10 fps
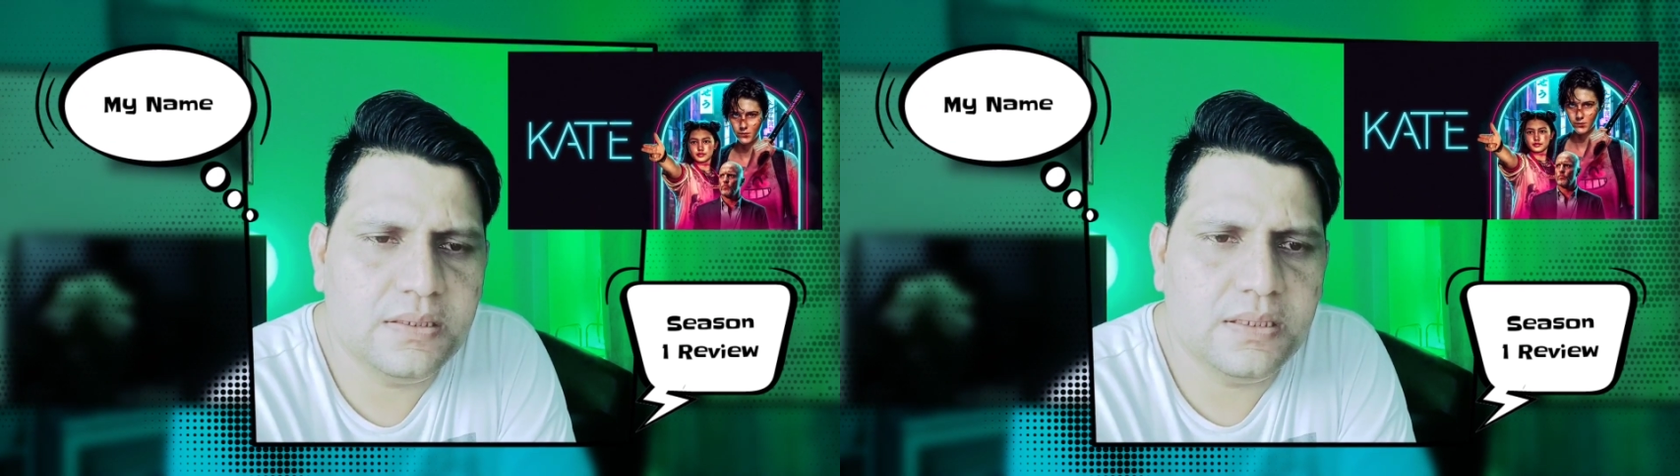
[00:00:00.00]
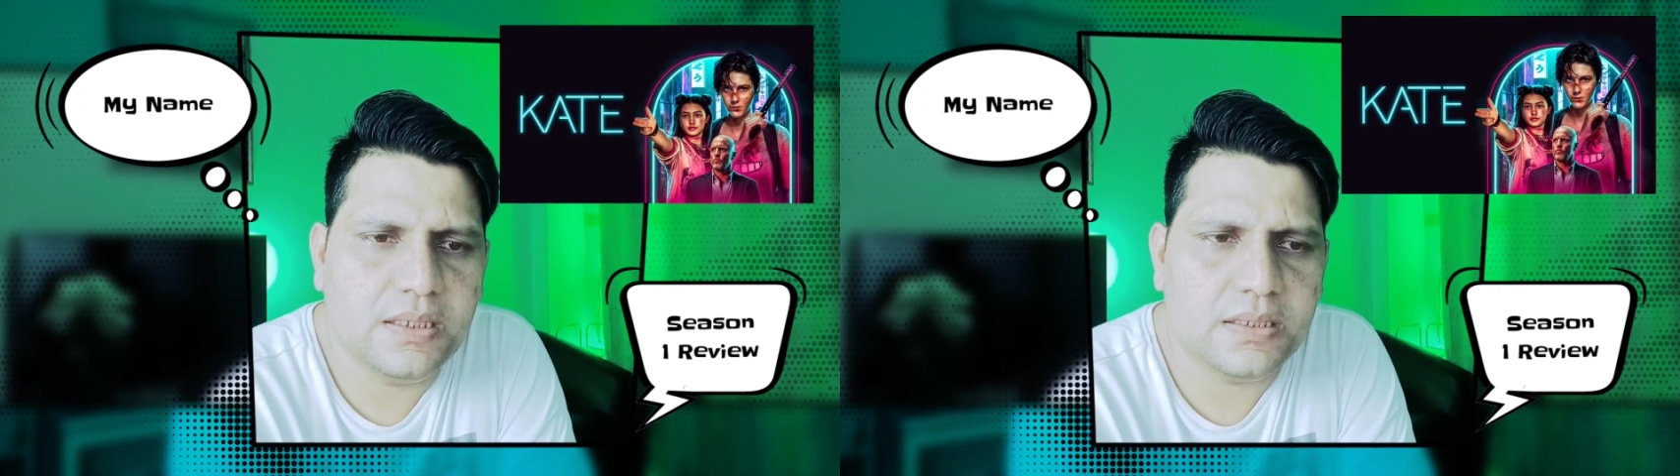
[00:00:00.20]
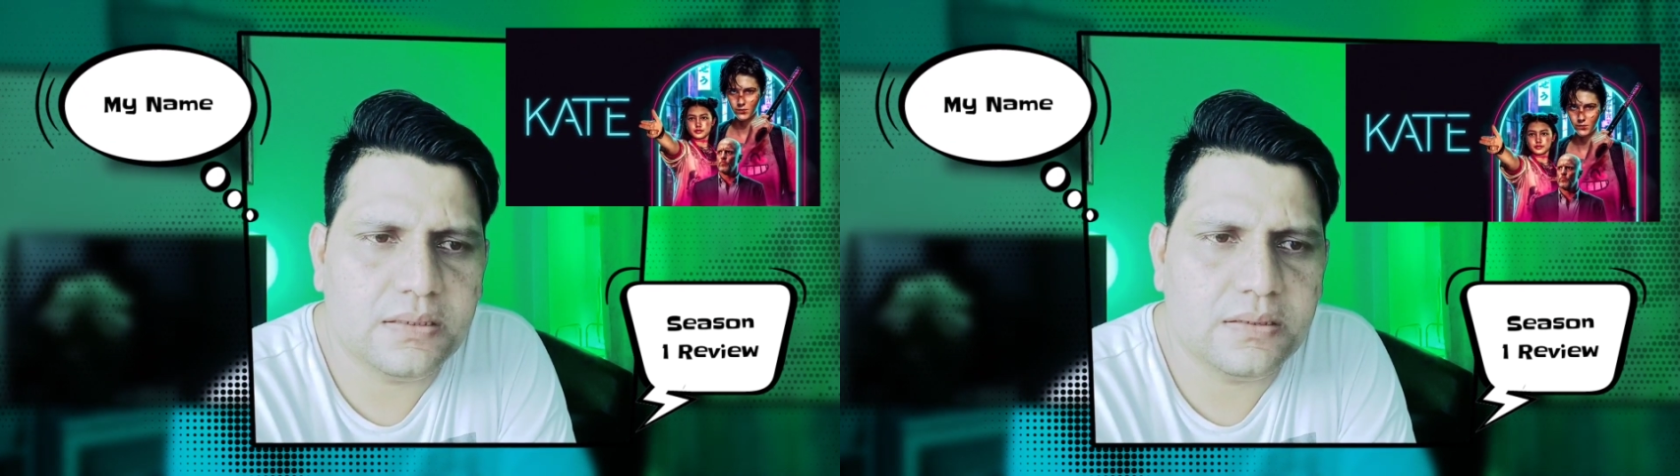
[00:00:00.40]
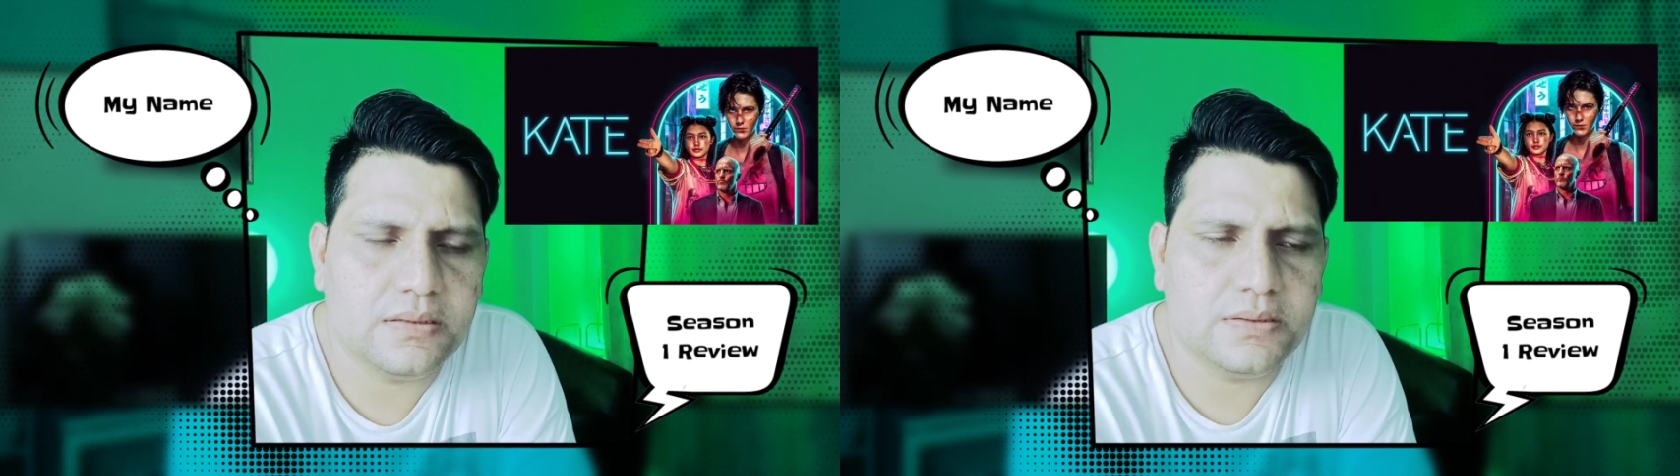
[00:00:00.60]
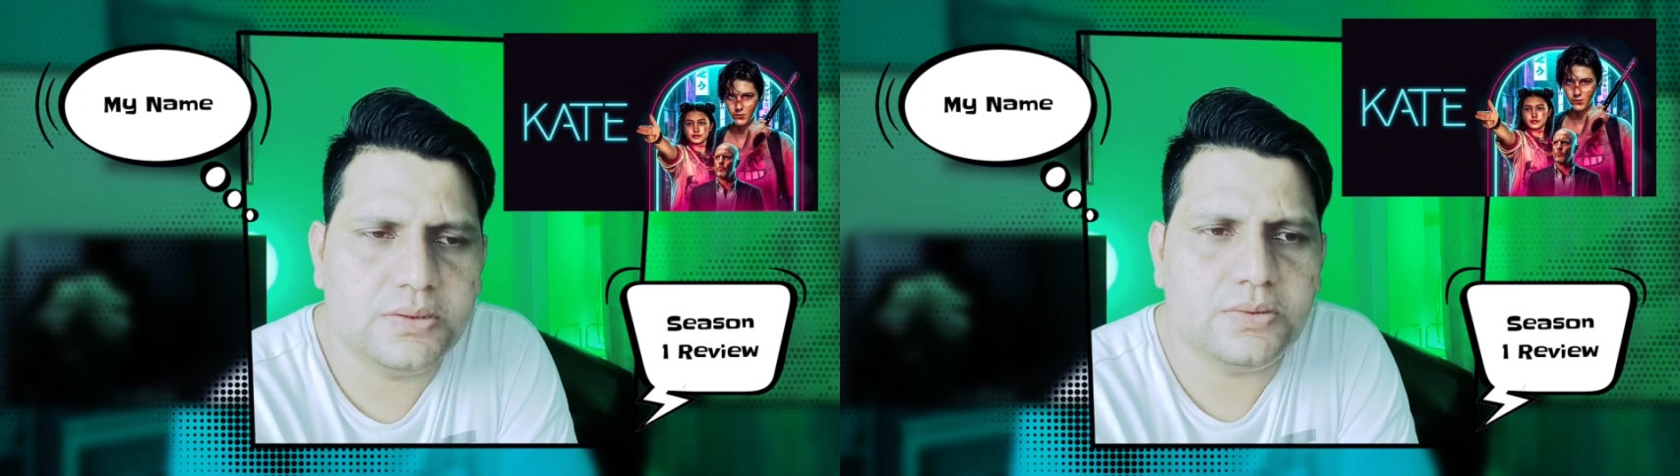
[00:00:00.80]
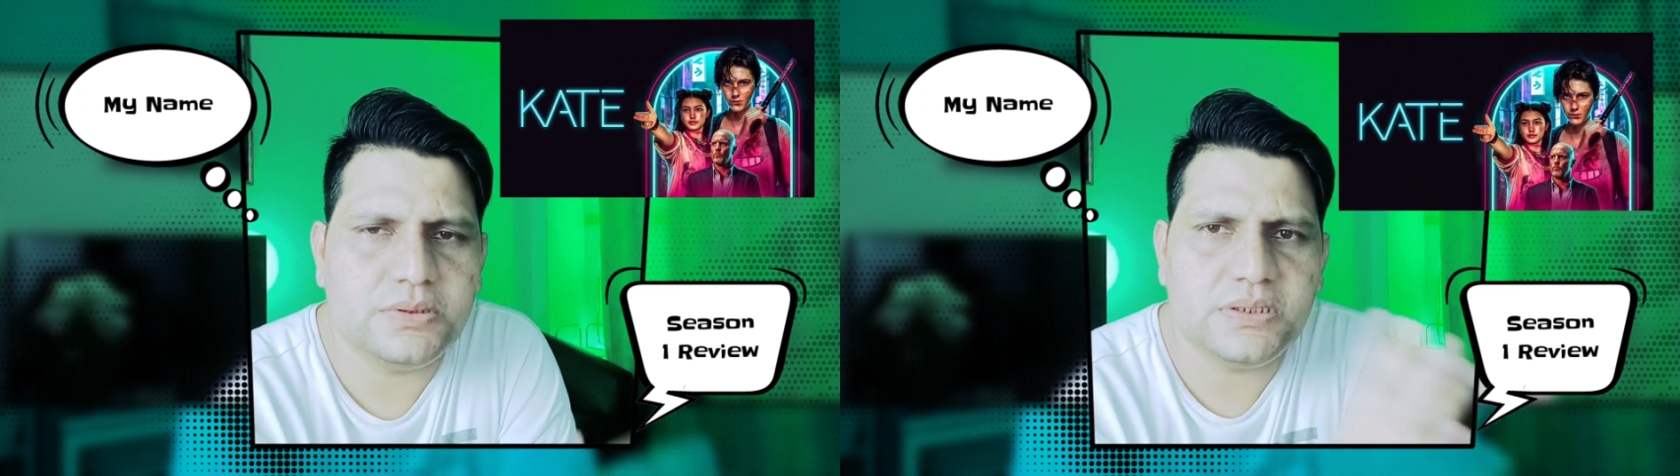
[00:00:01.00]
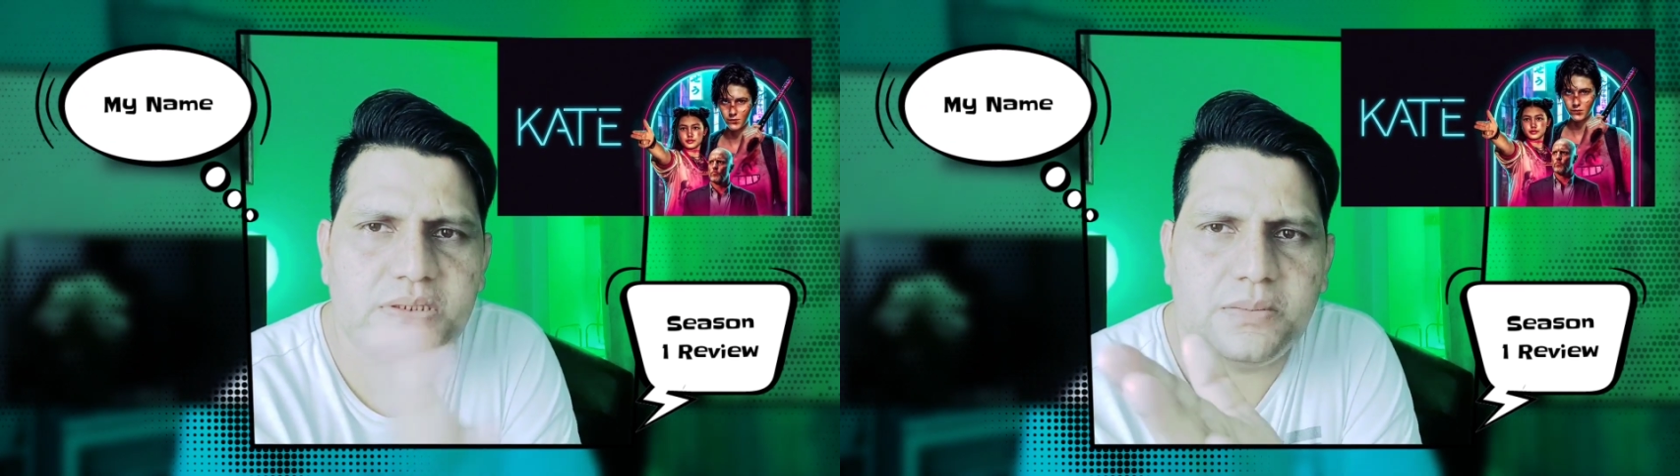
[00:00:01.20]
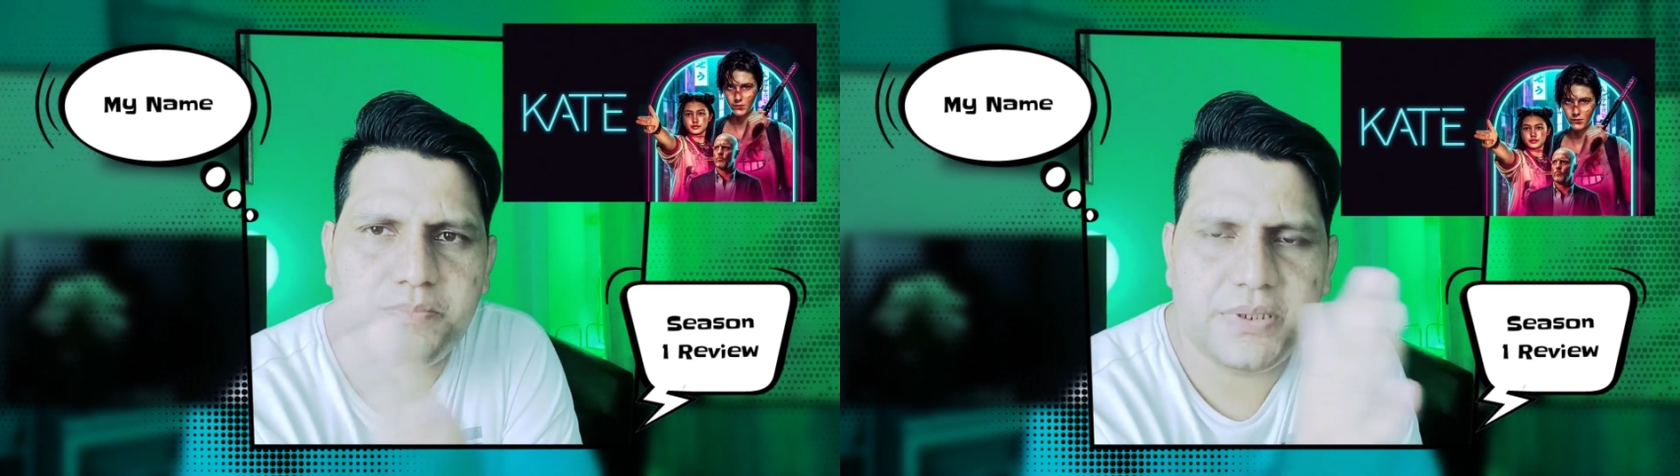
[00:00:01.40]
and you could just
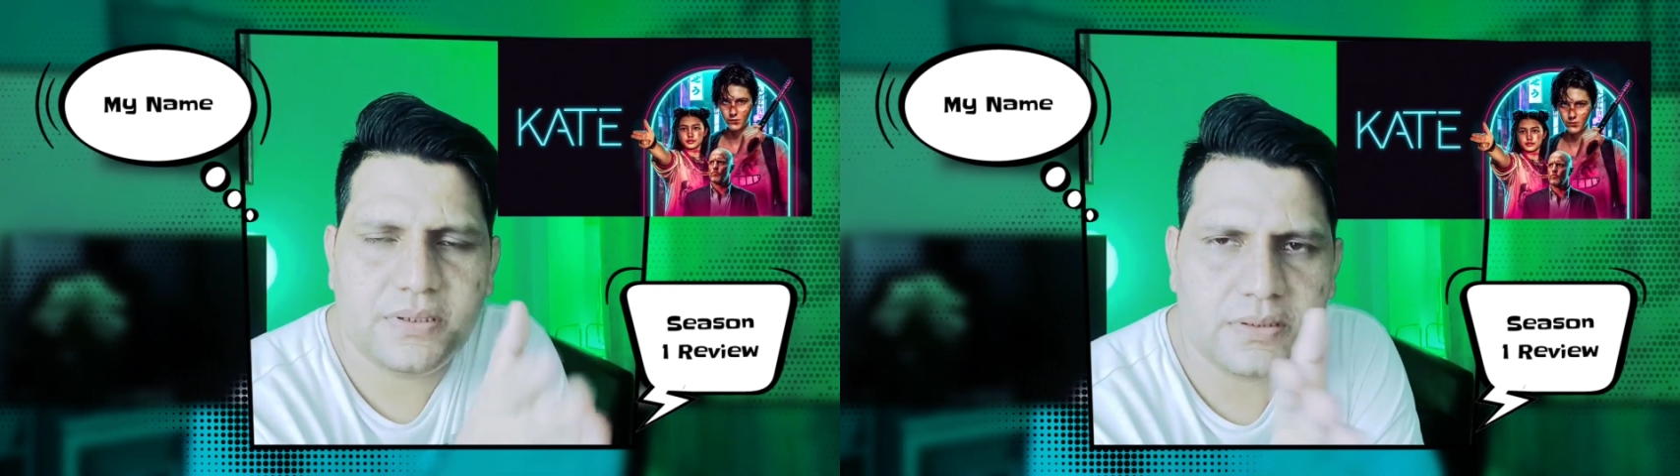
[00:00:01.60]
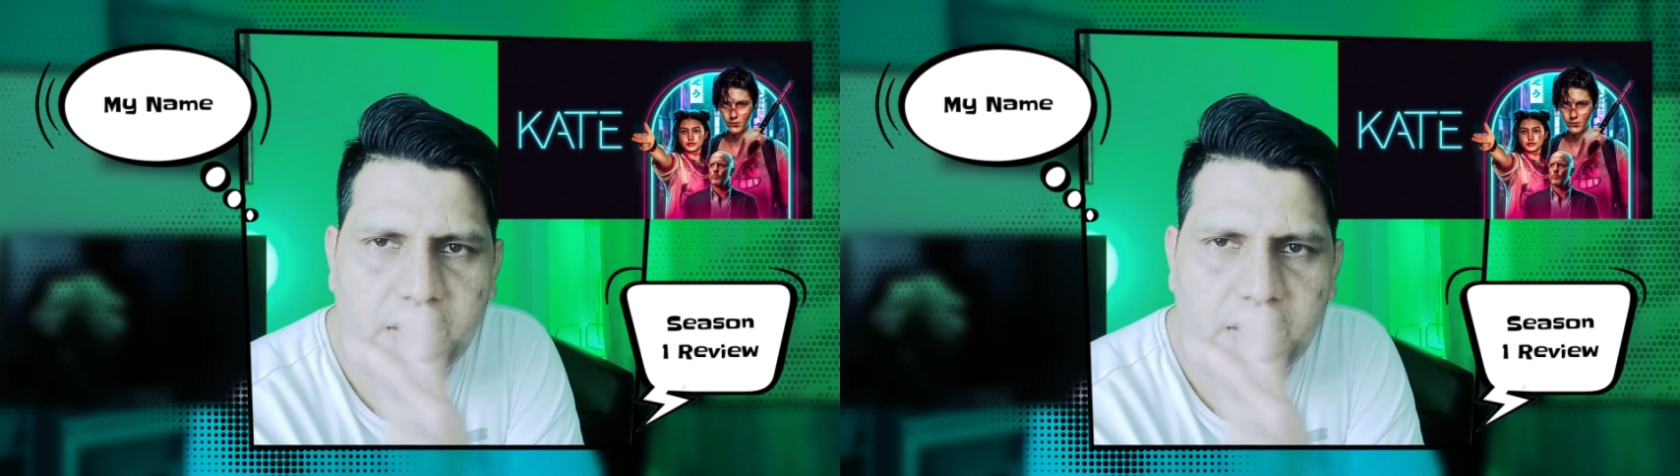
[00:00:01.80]
compare